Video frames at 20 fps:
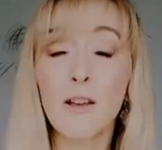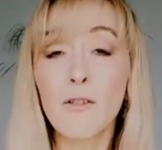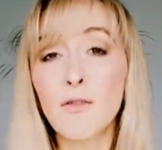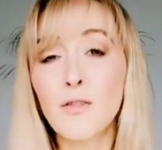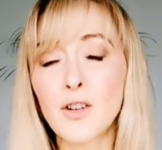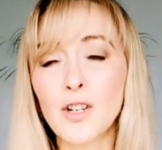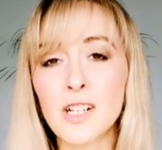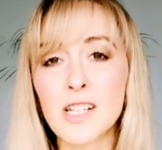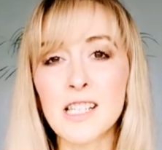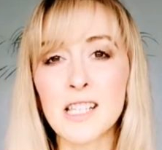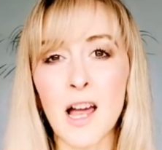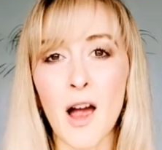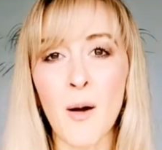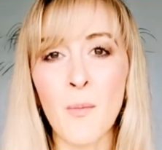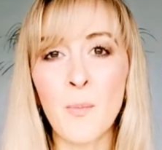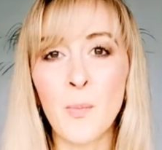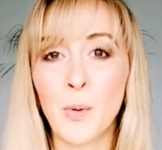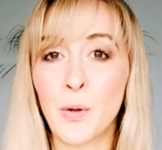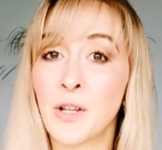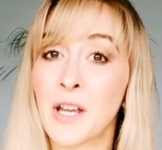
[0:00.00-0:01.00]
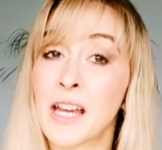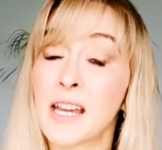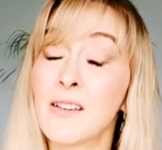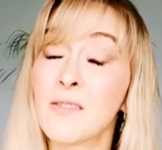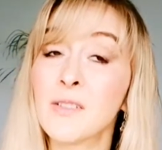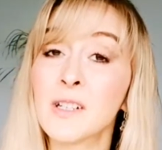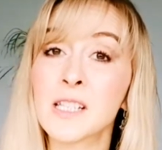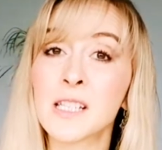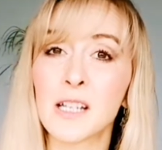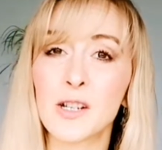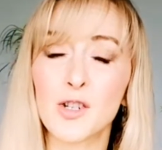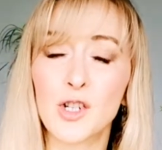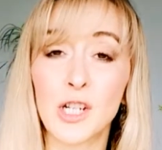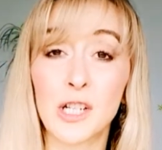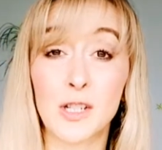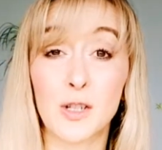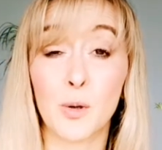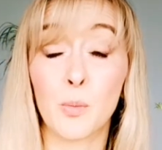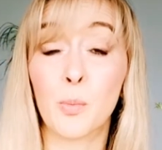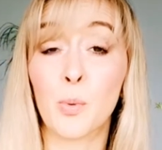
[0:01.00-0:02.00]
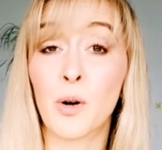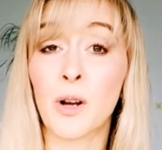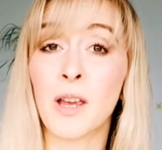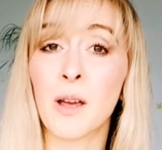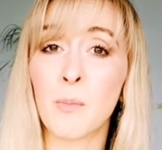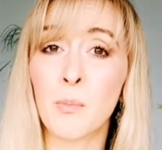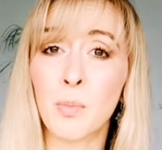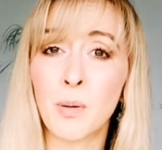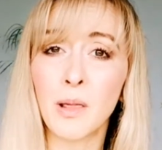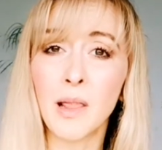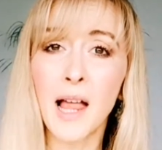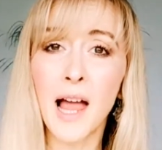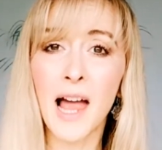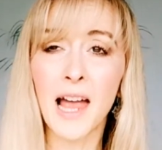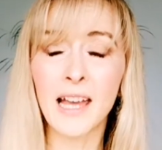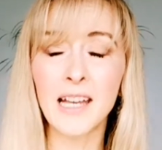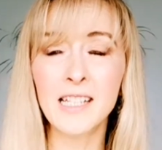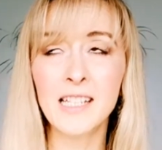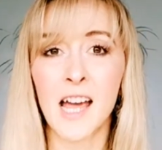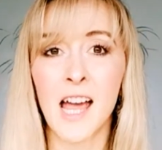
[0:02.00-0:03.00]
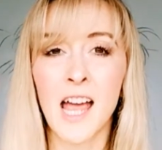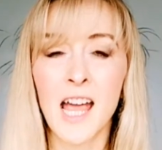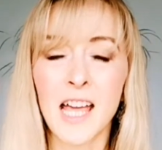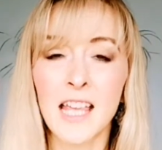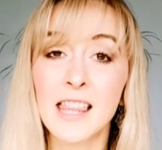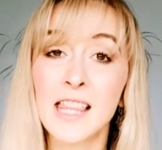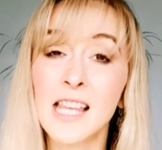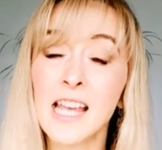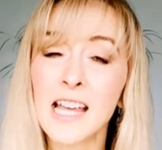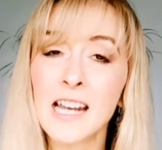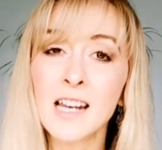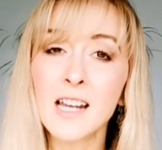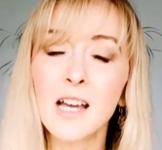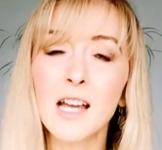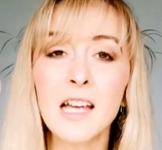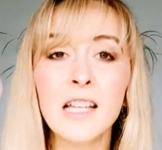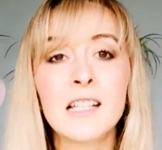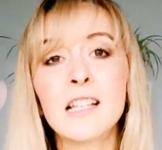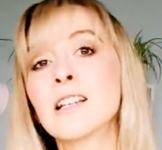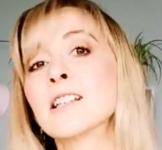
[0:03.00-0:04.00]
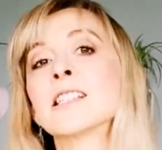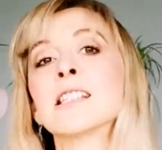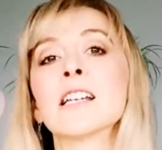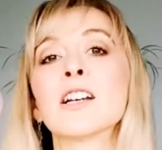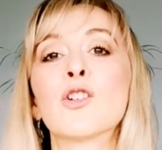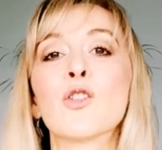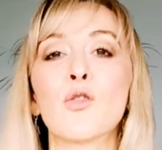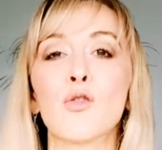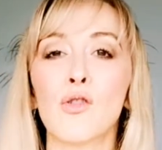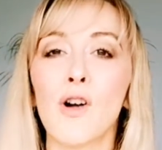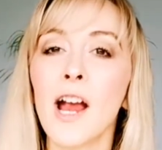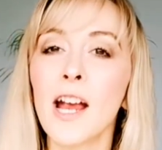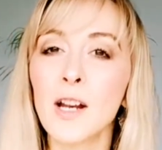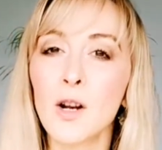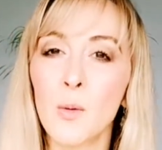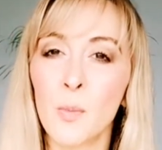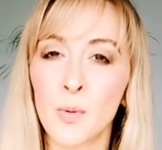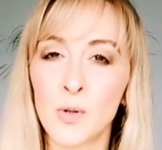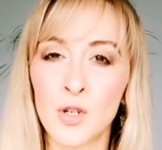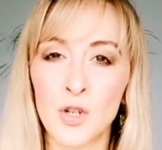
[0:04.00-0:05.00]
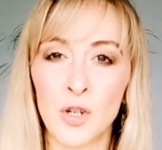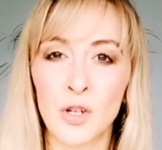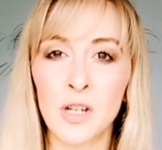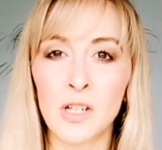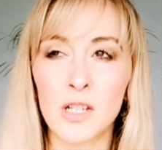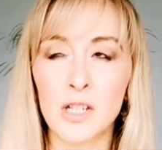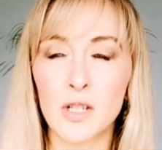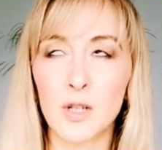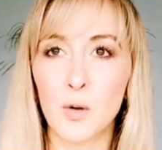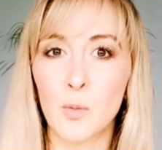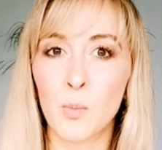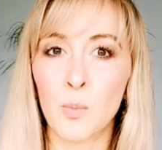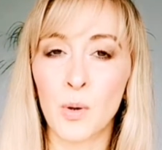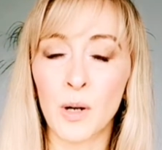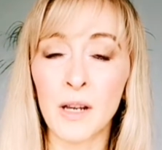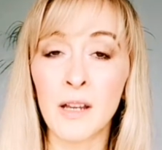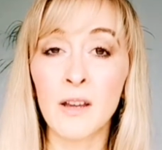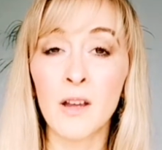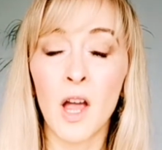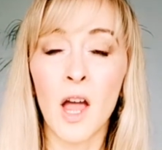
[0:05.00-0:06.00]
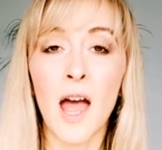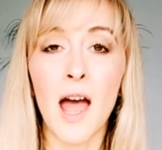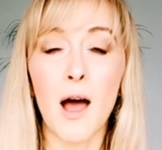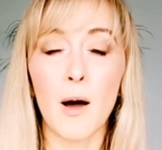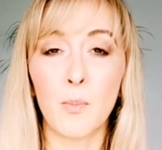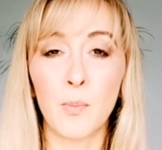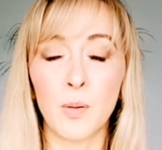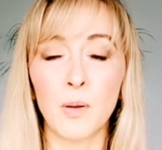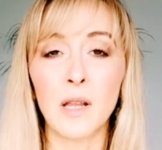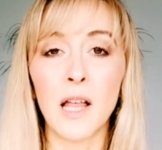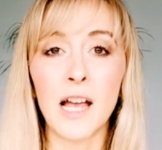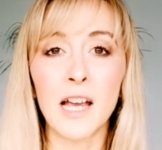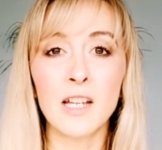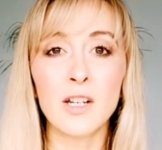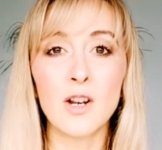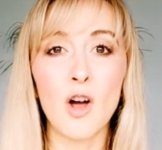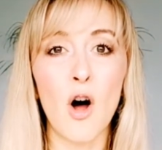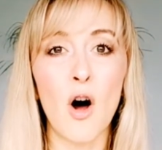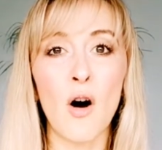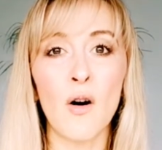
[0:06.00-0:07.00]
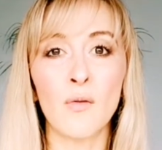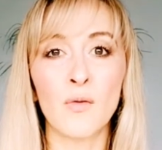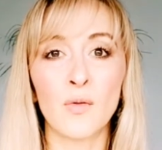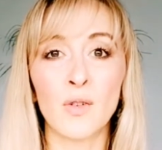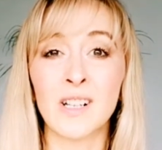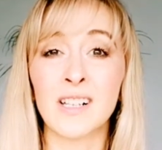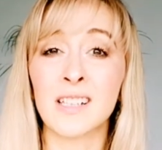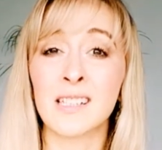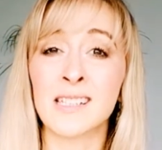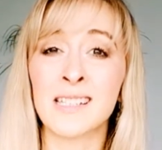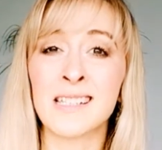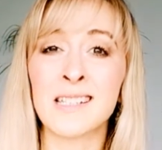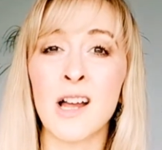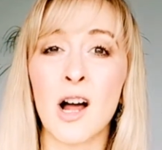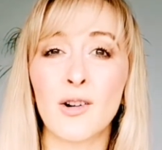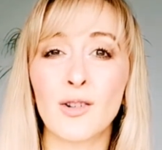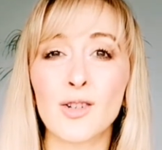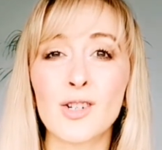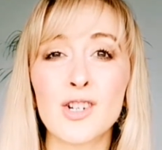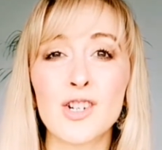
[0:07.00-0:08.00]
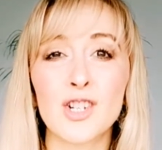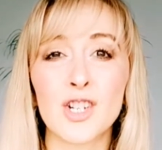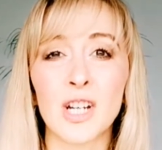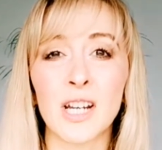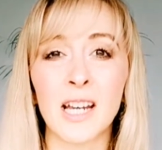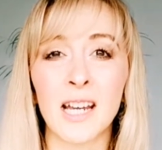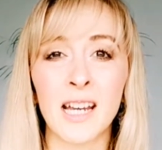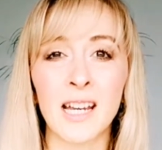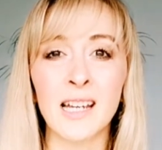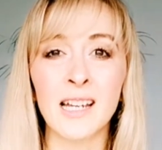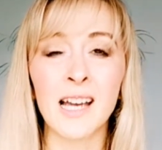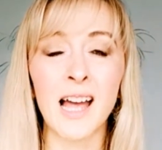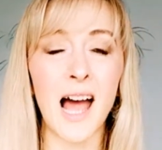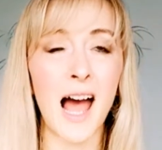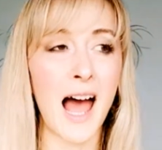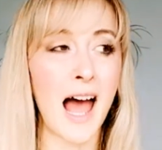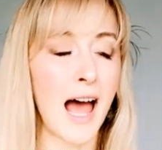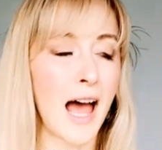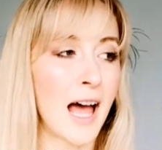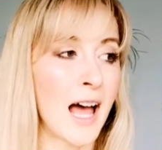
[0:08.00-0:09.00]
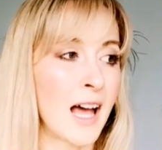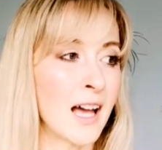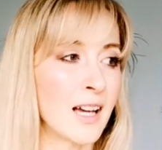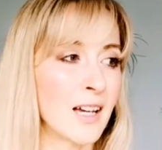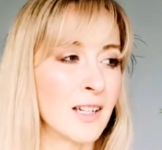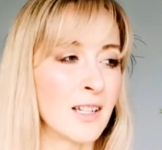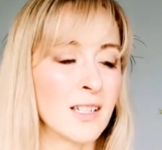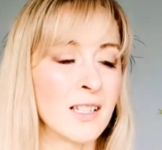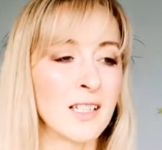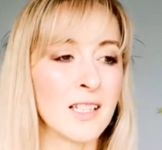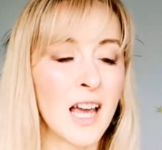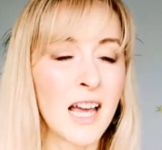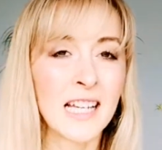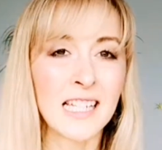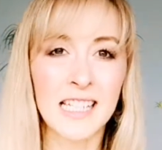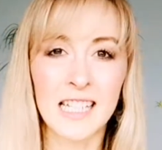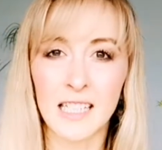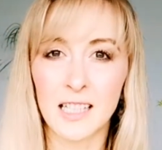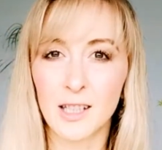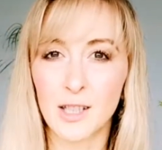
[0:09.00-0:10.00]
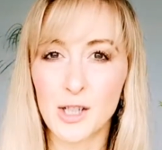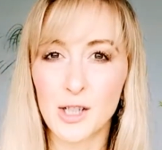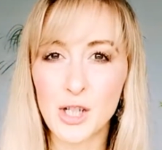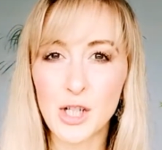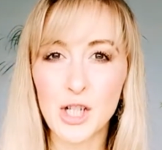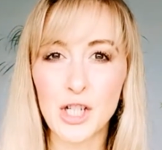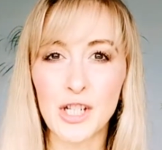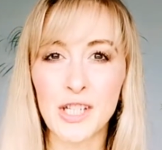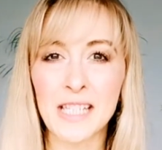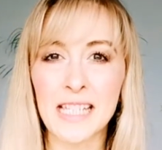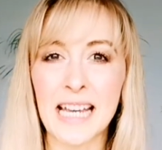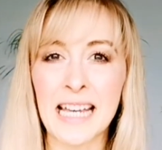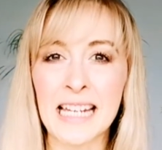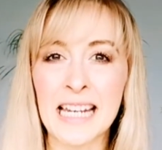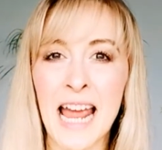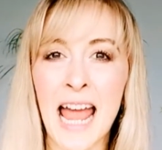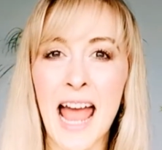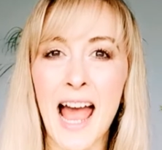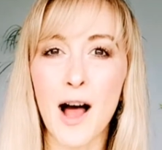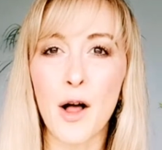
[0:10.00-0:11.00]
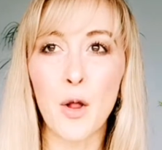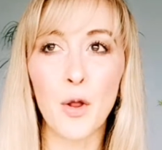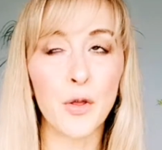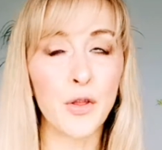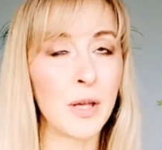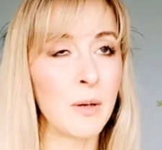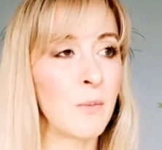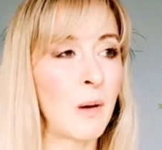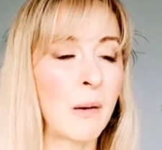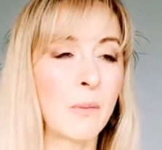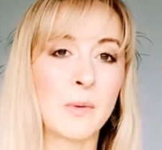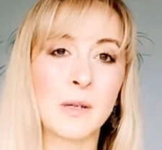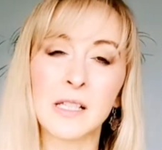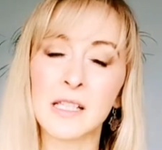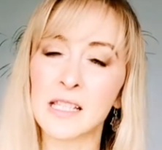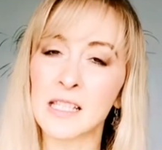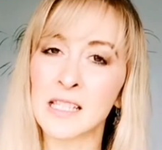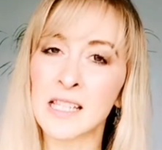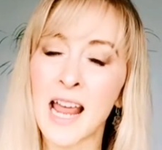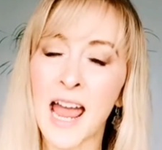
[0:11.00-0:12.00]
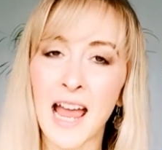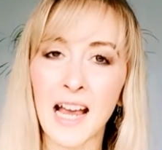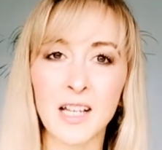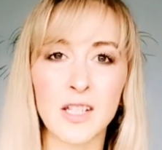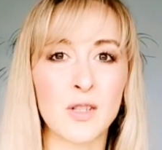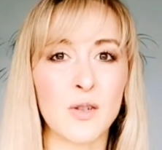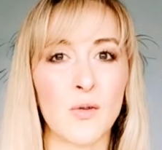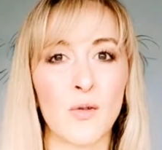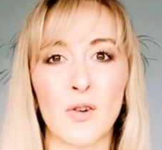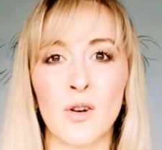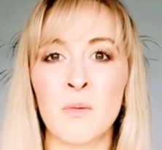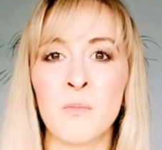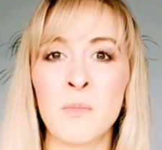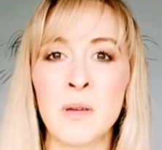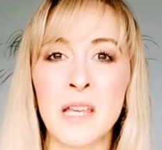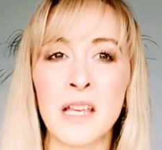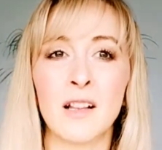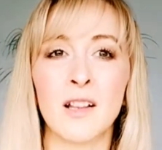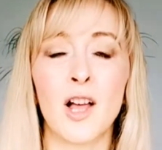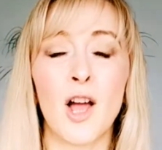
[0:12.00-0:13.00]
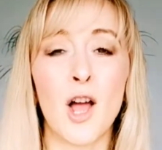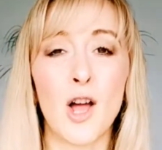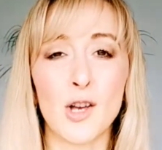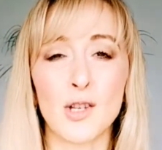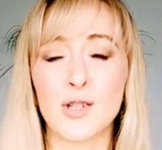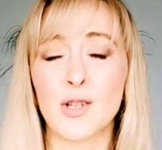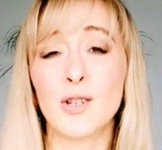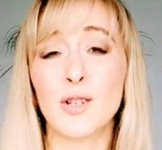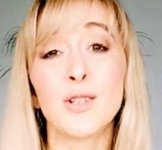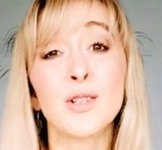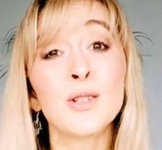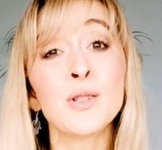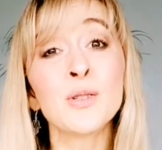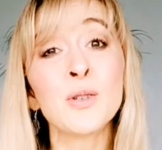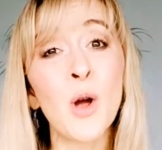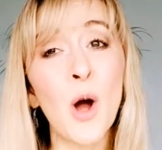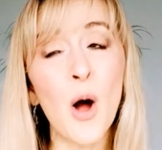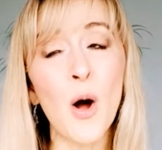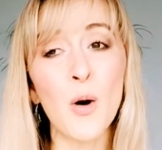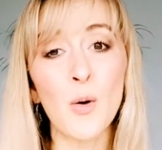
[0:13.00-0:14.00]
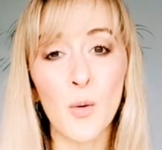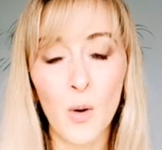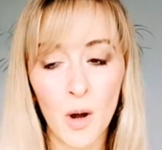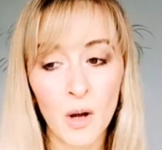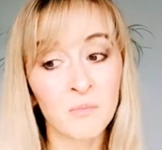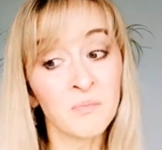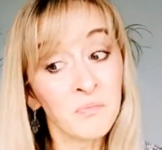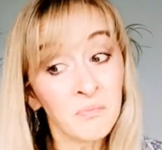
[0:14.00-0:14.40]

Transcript: If, for example, they even suggest to bring a plate, then it is a great opportunity to bring a plate of really nourishing and delicious and healthy, maybe snacks or a meal. So you know,